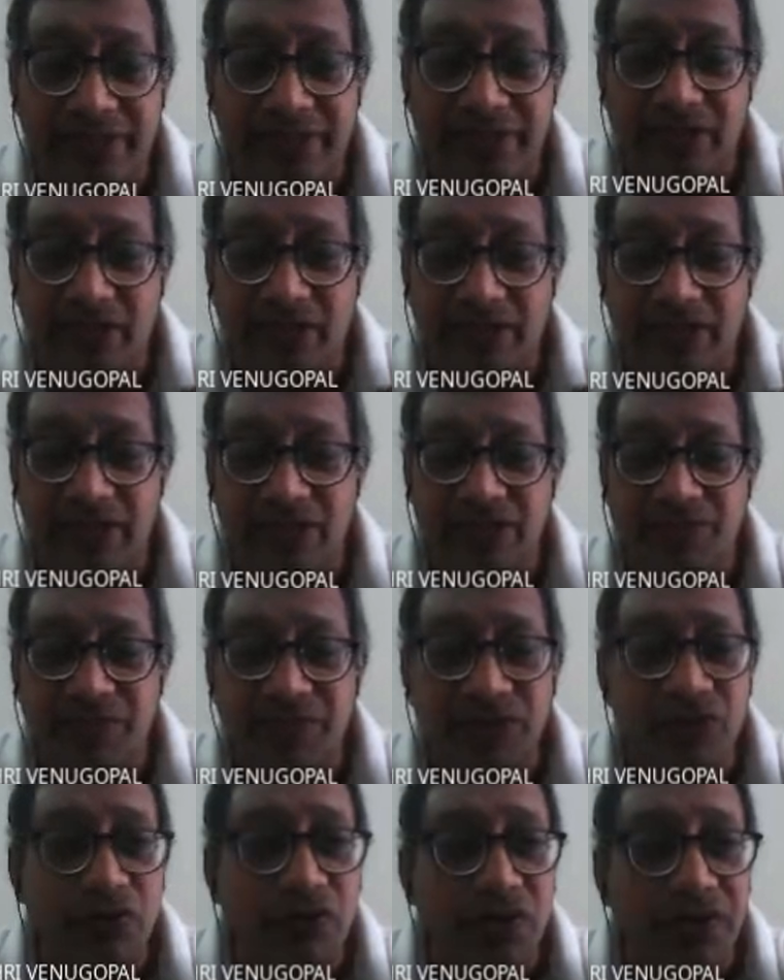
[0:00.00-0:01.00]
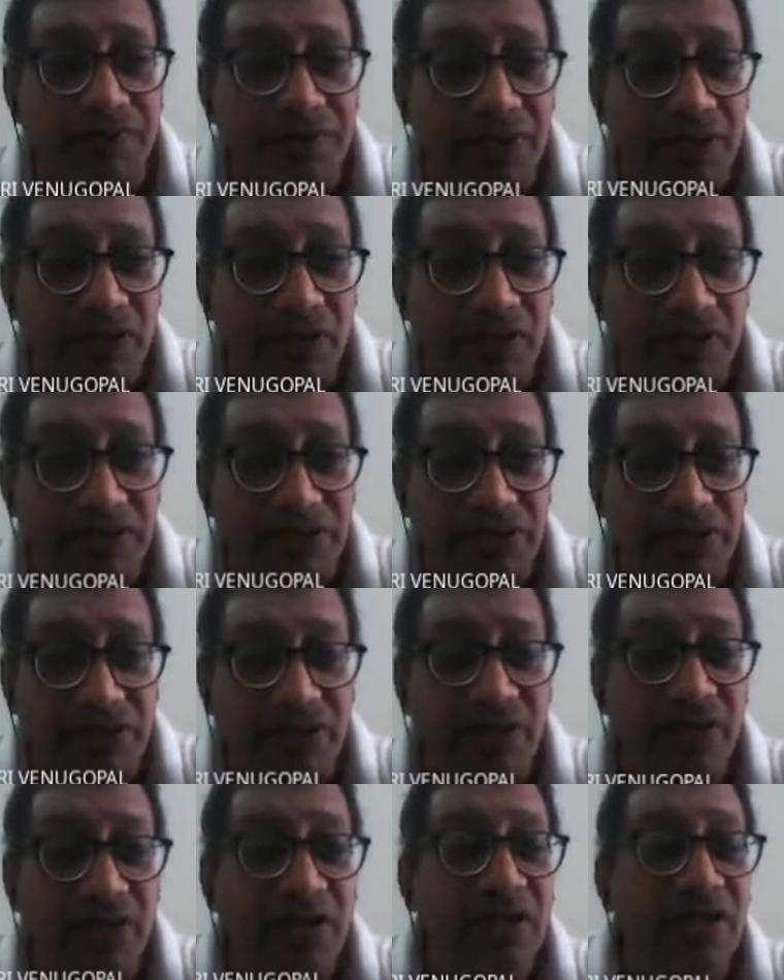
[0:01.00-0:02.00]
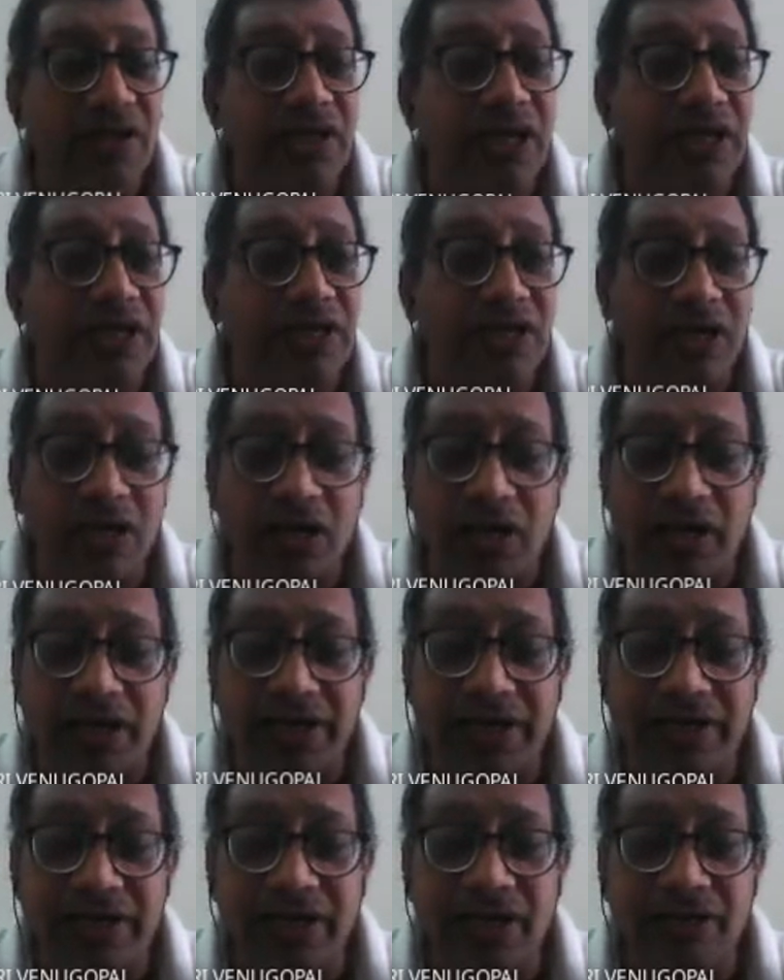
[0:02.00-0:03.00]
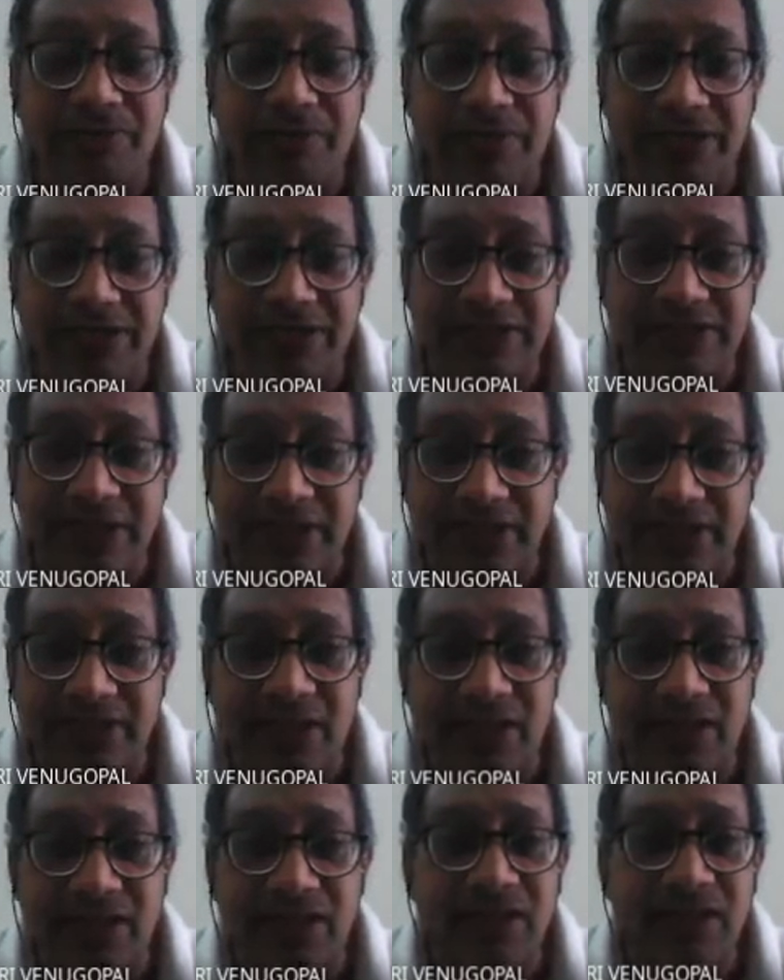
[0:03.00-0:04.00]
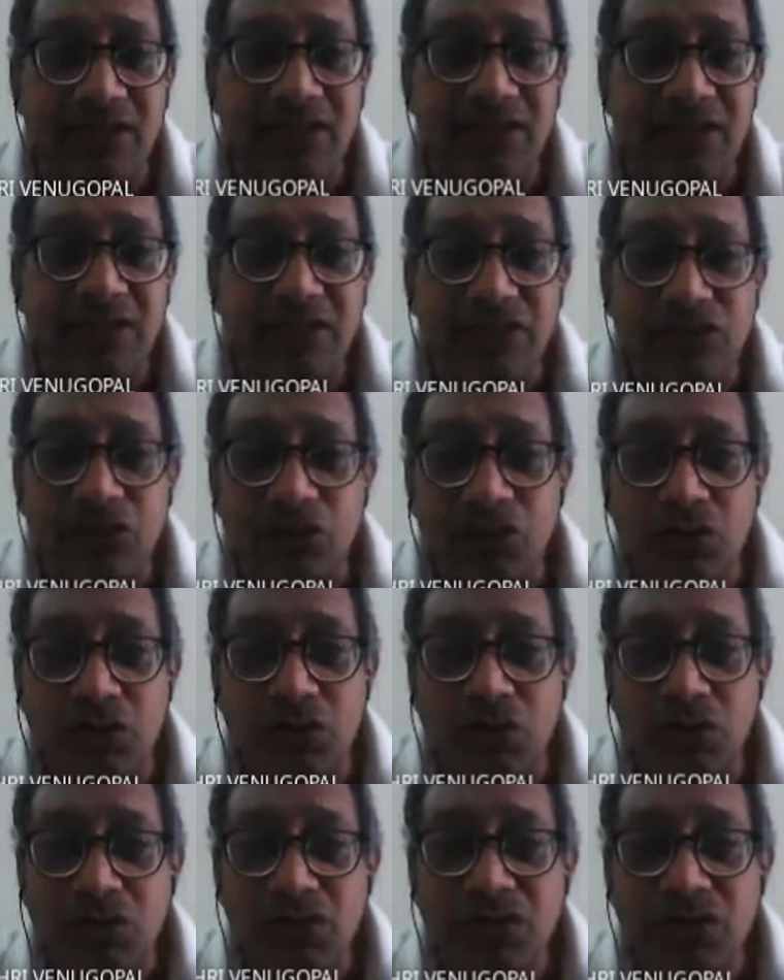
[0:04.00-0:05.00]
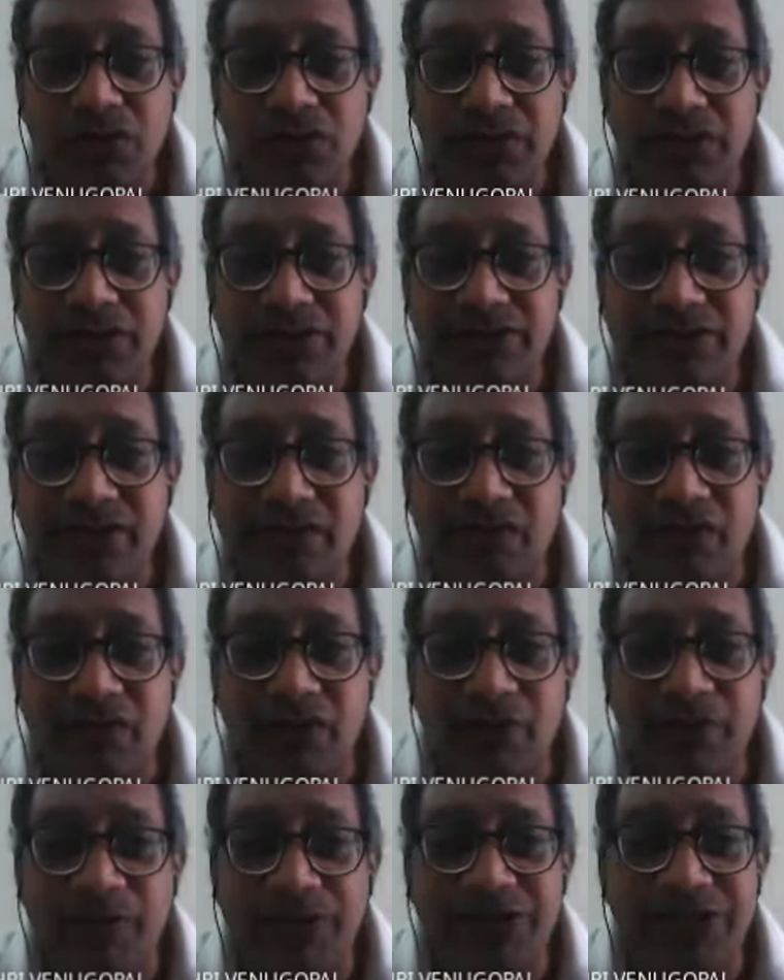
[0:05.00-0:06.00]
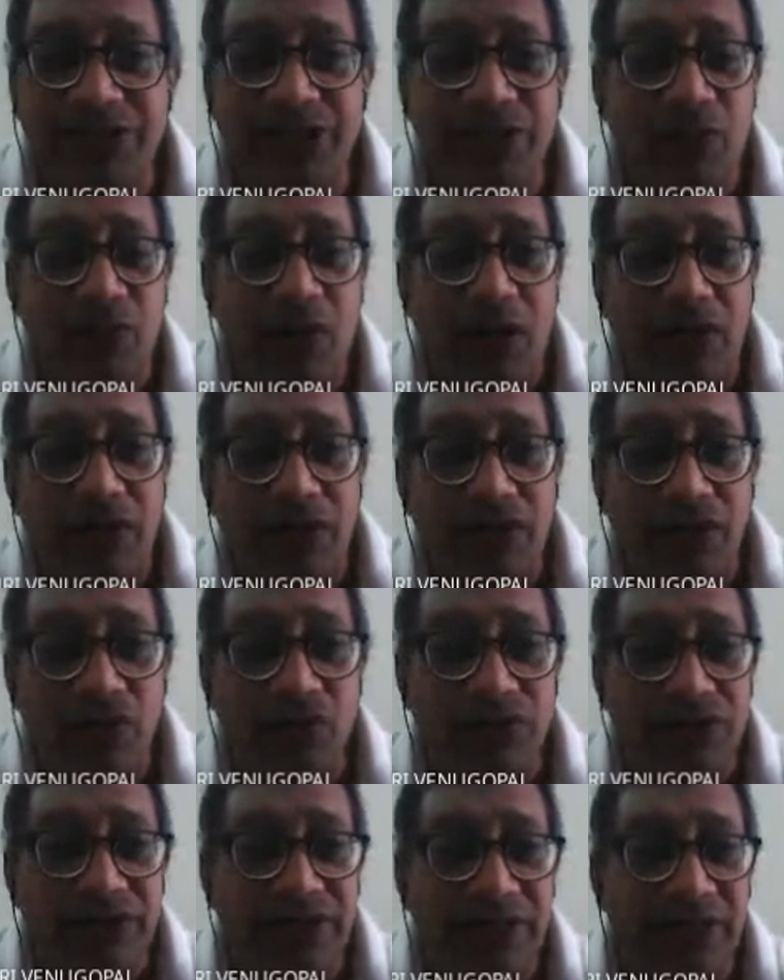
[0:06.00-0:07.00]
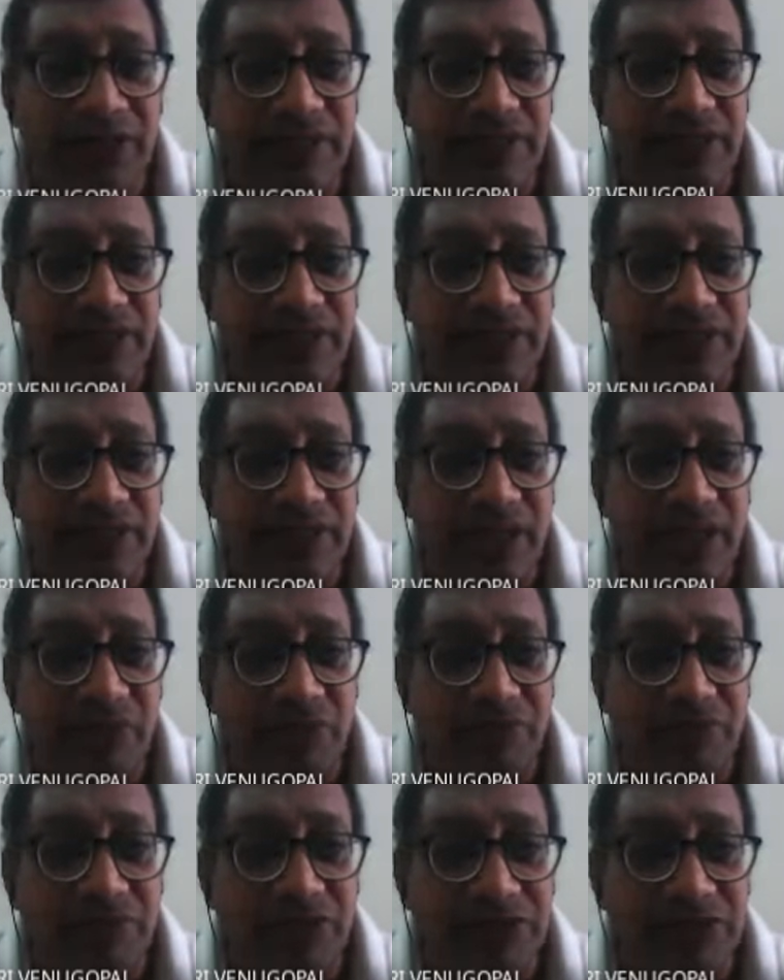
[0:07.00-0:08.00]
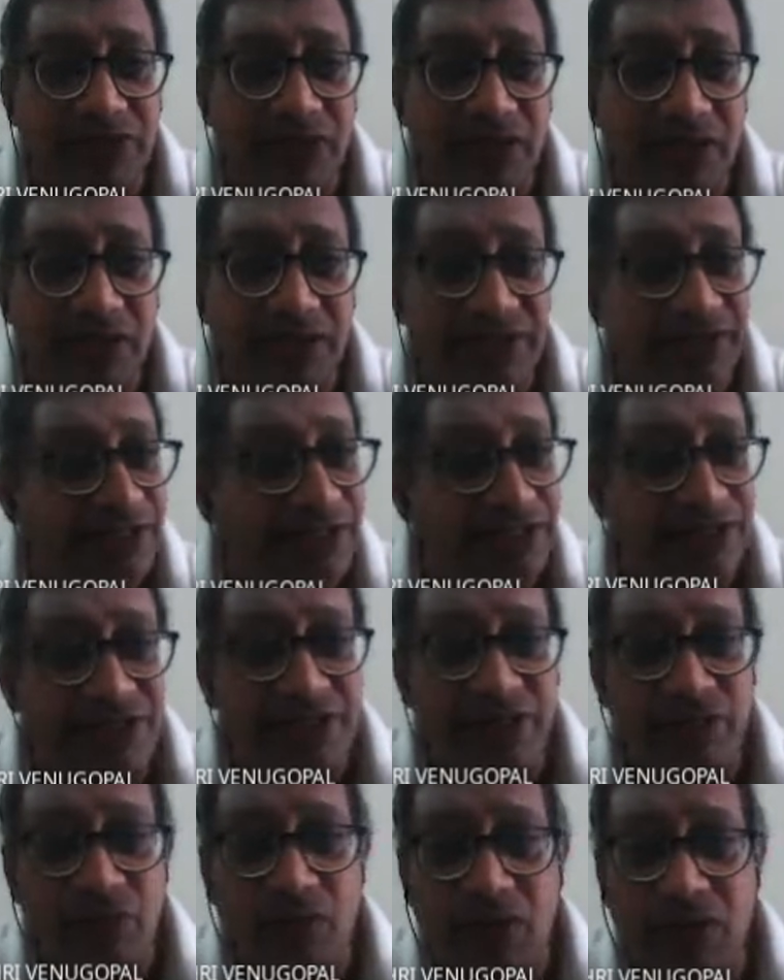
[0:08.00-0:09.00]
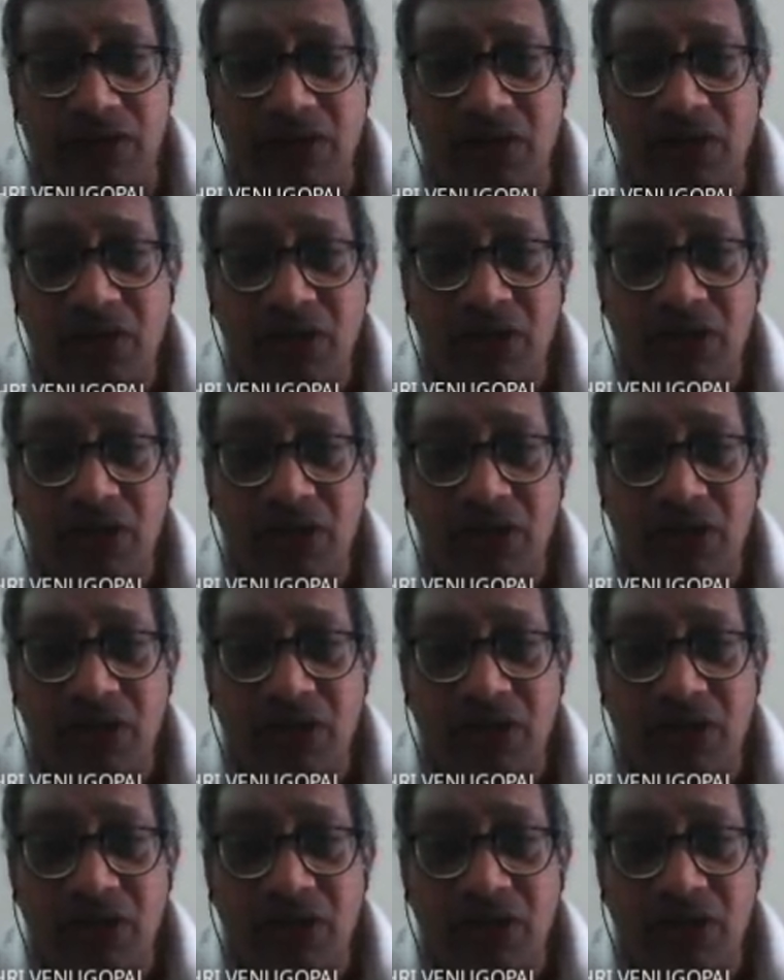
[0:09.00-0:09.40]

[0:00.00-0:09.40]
Rajalakshmi Institute of Technology, enter RIT and press enter. So this cell will be G1. You see in the name of the cell, this is G1.